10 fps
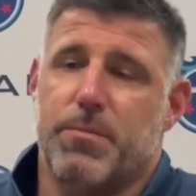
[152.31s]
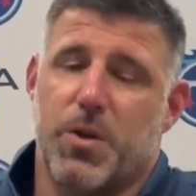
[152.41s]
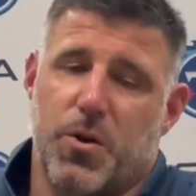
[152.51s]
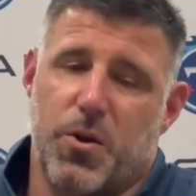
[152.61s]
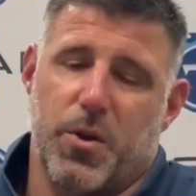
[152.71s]
You
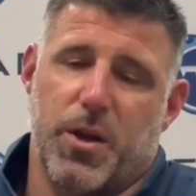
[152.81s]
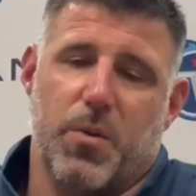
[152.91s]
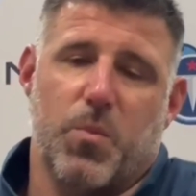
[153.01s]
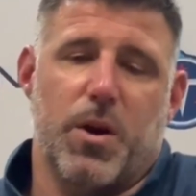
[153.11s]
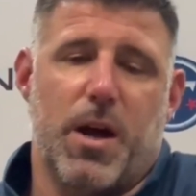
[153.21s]
know, you only get
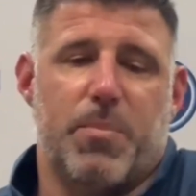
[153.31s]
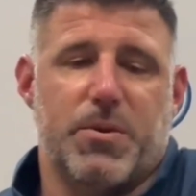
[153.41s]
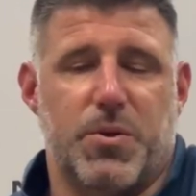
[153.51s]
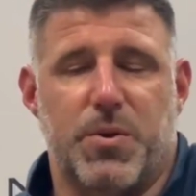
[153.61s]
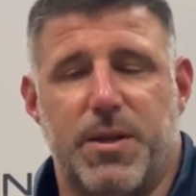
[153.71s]
one
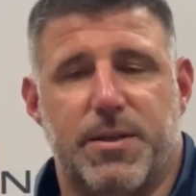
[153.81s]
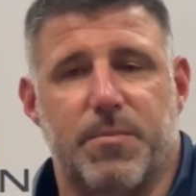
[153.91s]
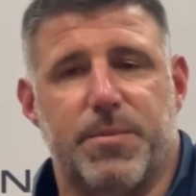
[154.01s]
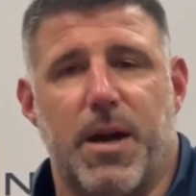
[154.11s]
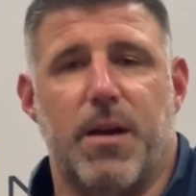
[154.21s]
opportunity
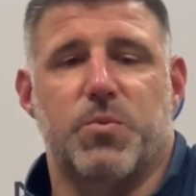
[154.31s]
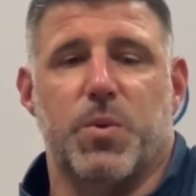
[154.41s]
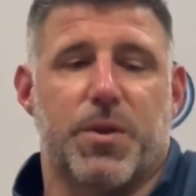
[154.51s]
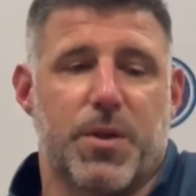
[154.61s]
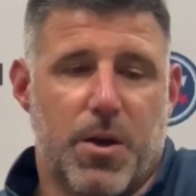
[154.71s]
sometimes with